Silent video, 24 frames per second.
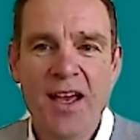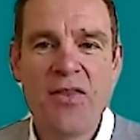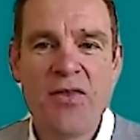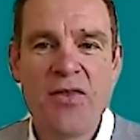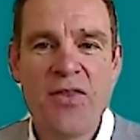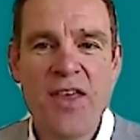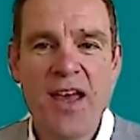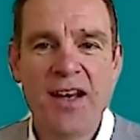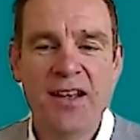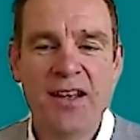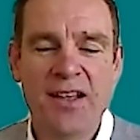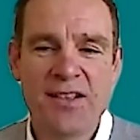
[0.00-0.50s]

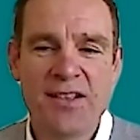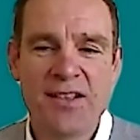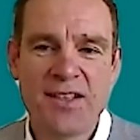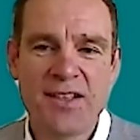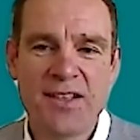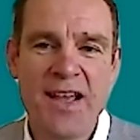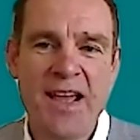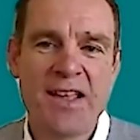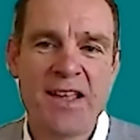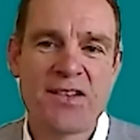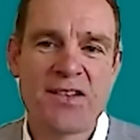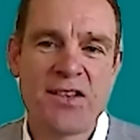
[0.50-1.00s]
That is an
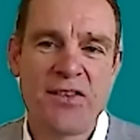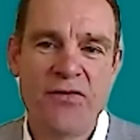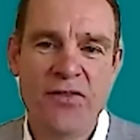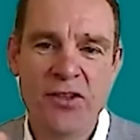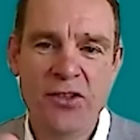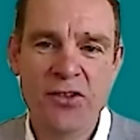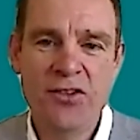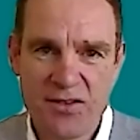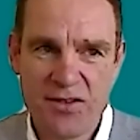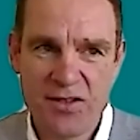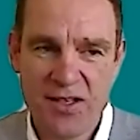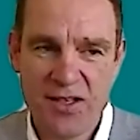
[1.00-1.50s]
answer for
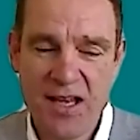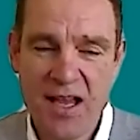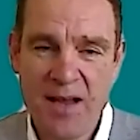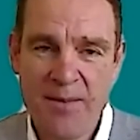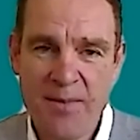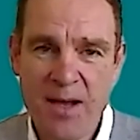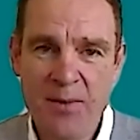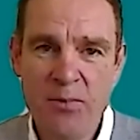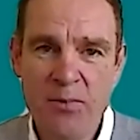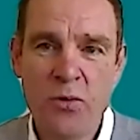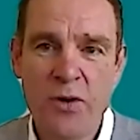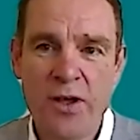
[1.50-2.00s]
you to come
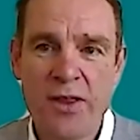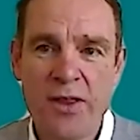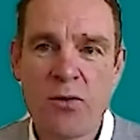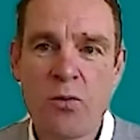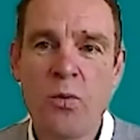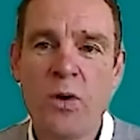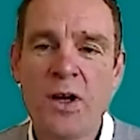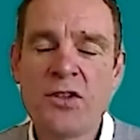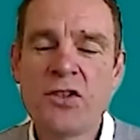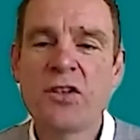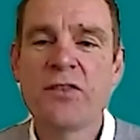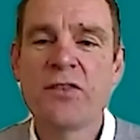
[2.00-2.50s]
up with
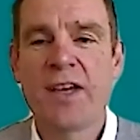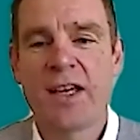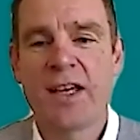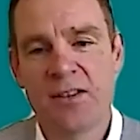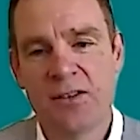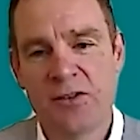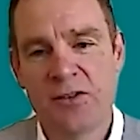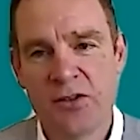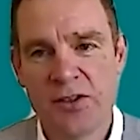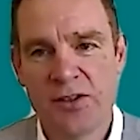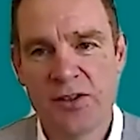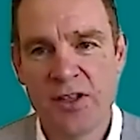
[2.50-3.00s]
once you've had a
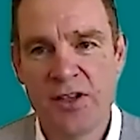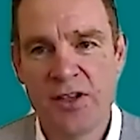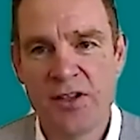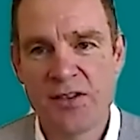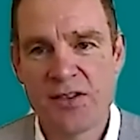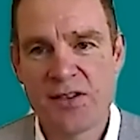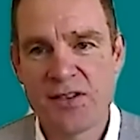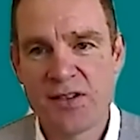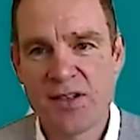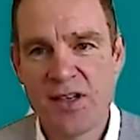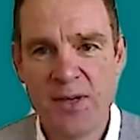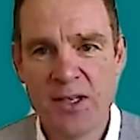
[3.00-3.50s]
look at
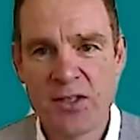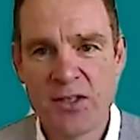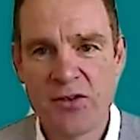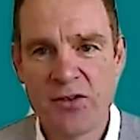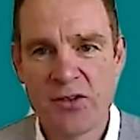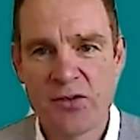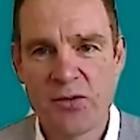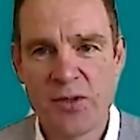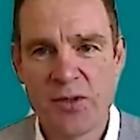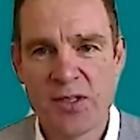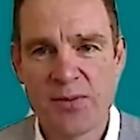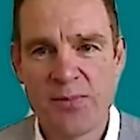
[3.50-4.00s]
those
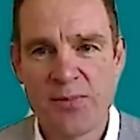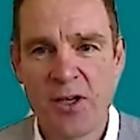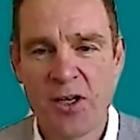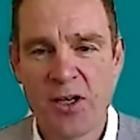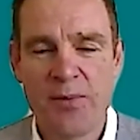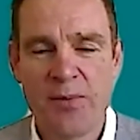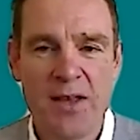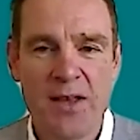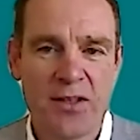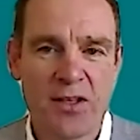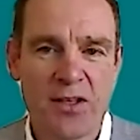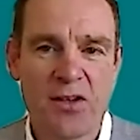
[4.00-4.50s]
metrics we spoke
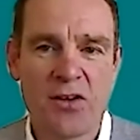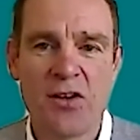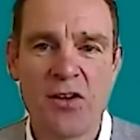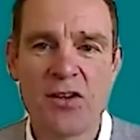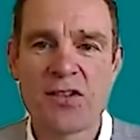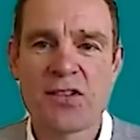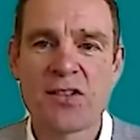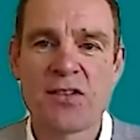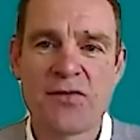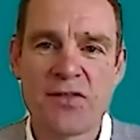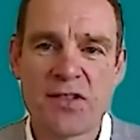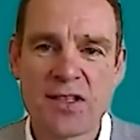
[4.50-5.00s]
about, the
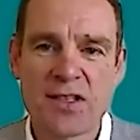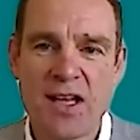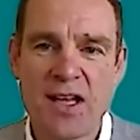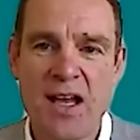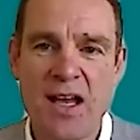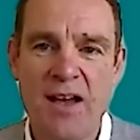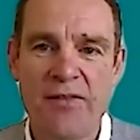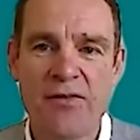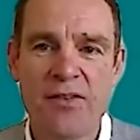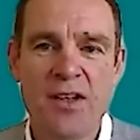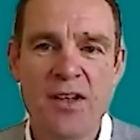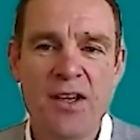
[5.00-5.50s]
cost of
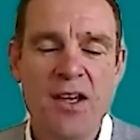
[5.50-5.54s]
staff,